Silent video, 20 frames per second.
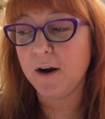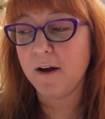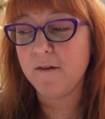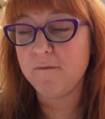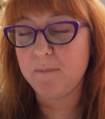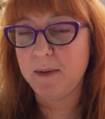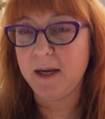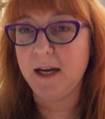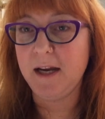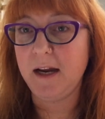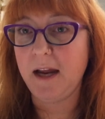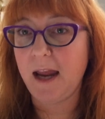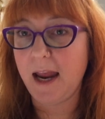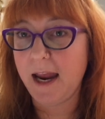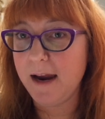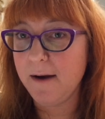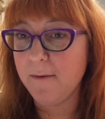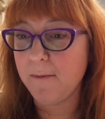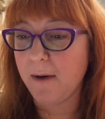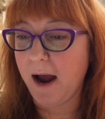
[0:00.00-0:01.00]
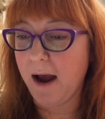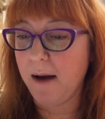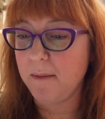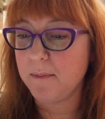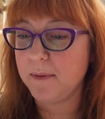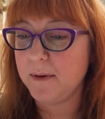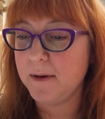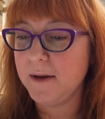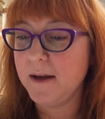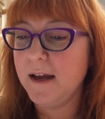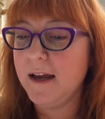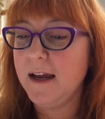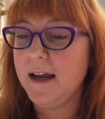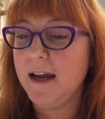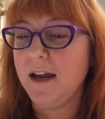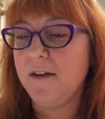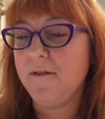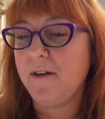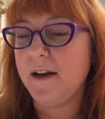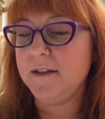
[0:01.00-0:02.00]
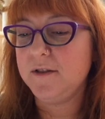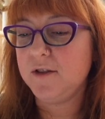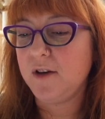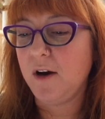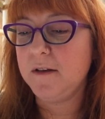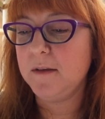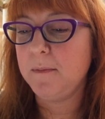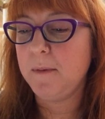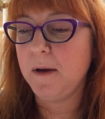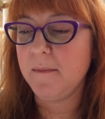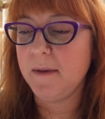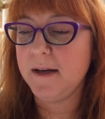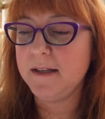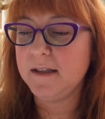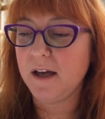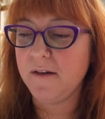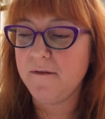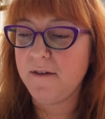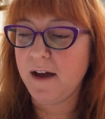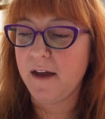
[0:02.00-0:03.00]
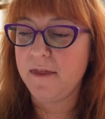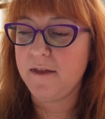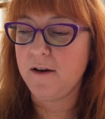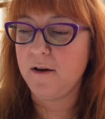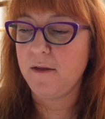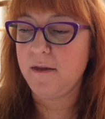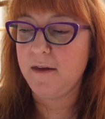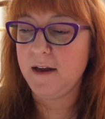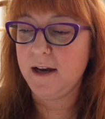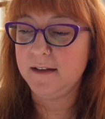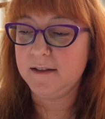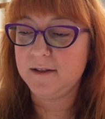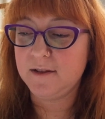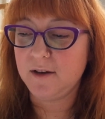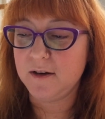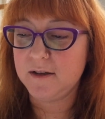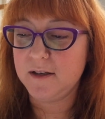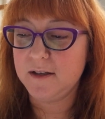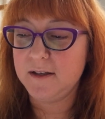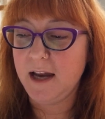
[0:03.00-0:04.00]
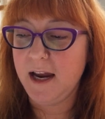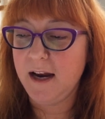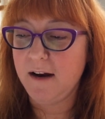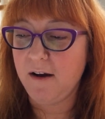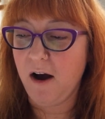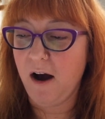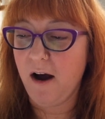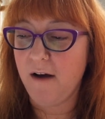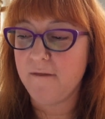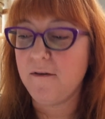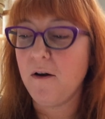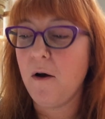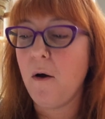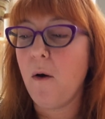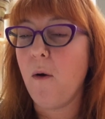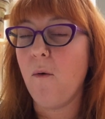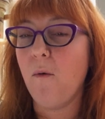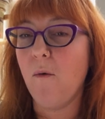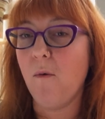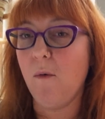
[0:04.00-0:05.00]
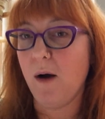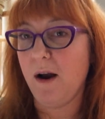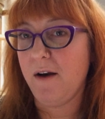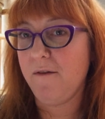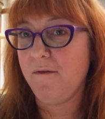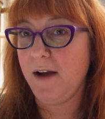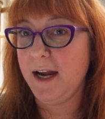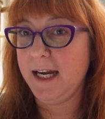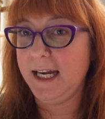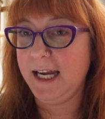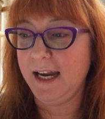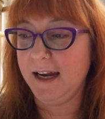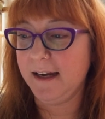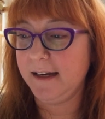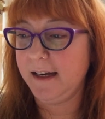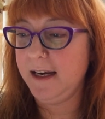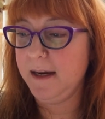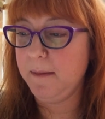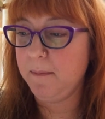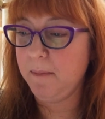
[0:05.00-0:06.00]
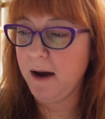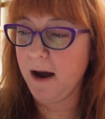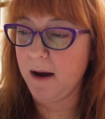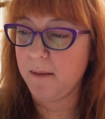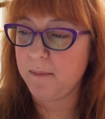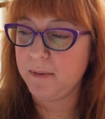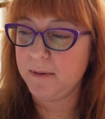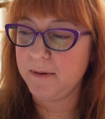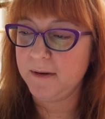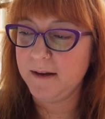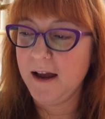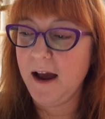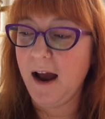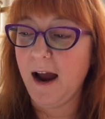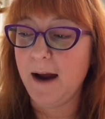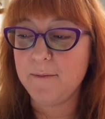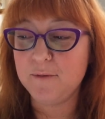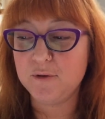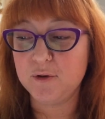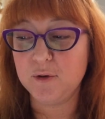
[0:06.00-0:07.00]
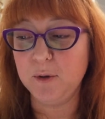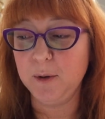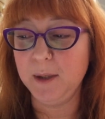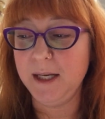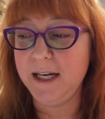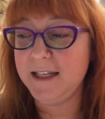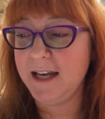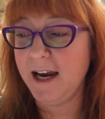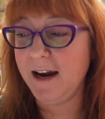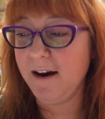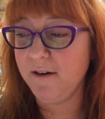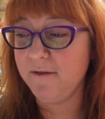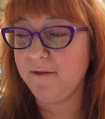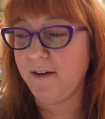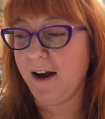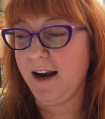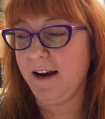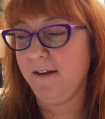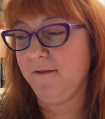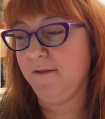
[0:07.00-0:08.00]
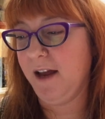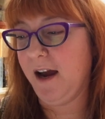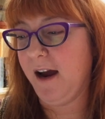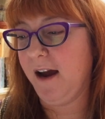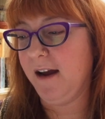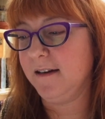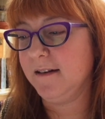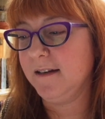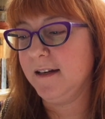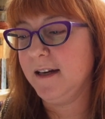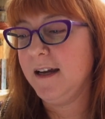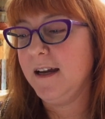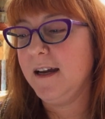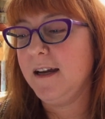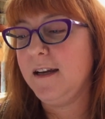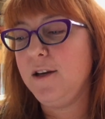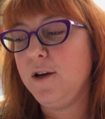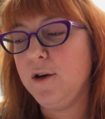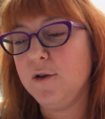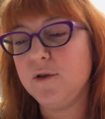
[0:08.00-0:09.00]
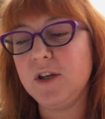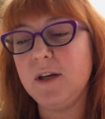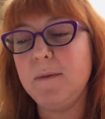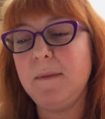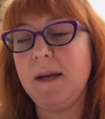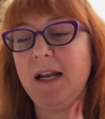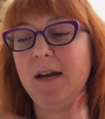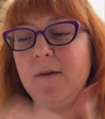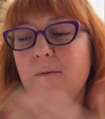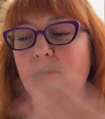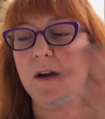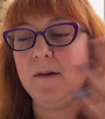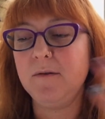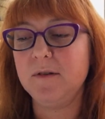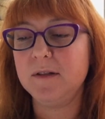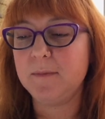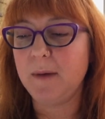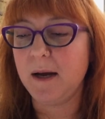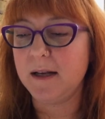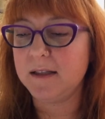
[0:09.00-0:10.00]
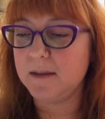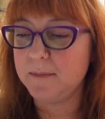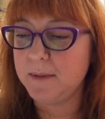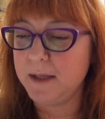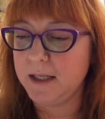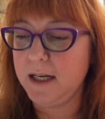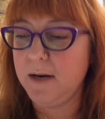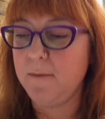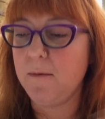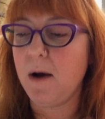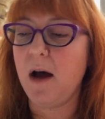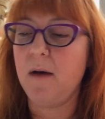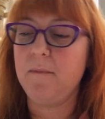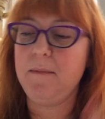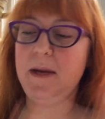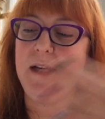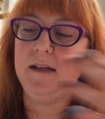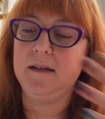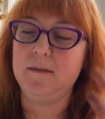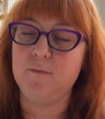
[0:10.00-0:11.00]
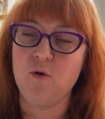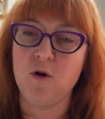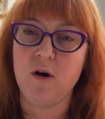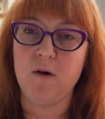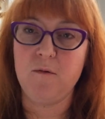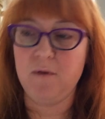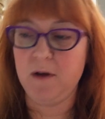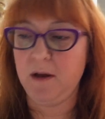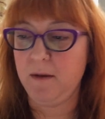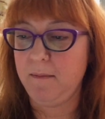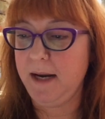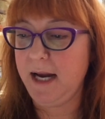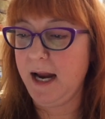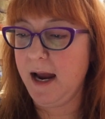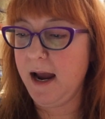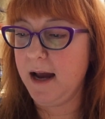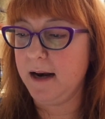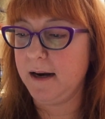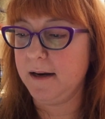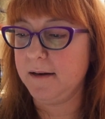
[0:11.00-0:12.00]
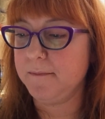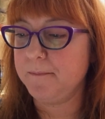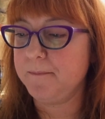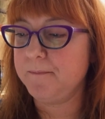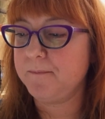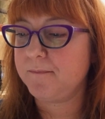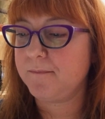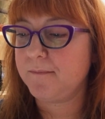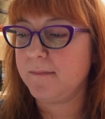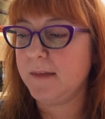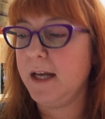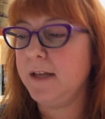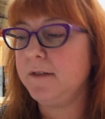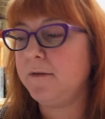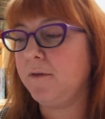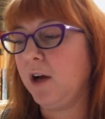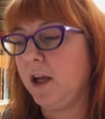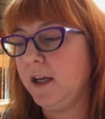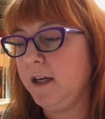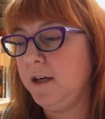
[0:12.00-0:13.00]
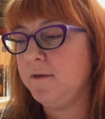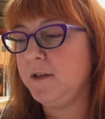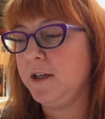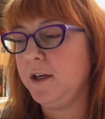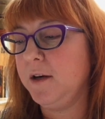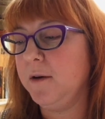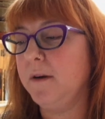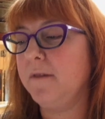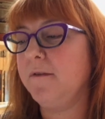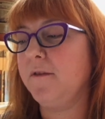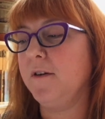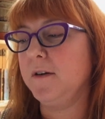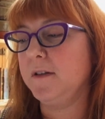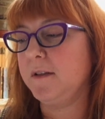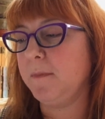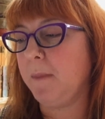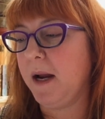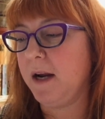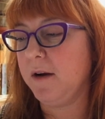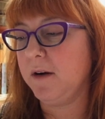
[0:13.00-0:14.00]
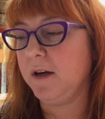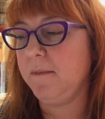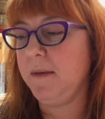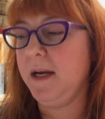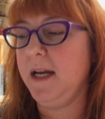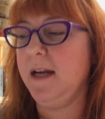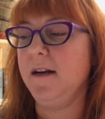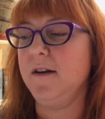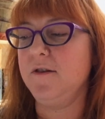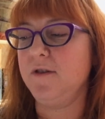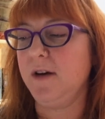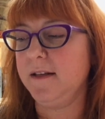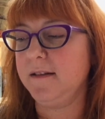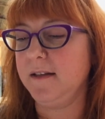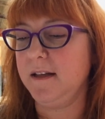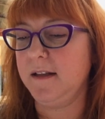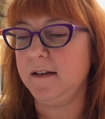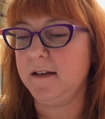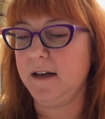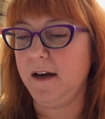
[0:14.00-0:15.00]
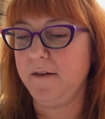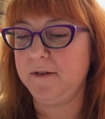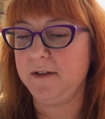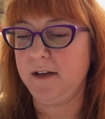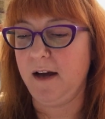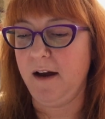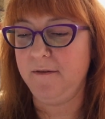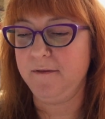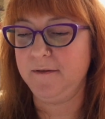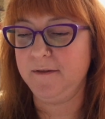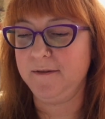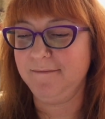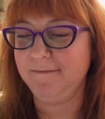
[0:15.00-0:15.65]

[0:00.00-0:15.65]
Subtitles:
of being AWAP? If I start to put myself out there and things start to take off, what if I can't keep up? I'm truly terrified of that. Usually meeting one responsibility well means more will be added. Thanks for all you do and for inspiring me and addressing the tough stuff.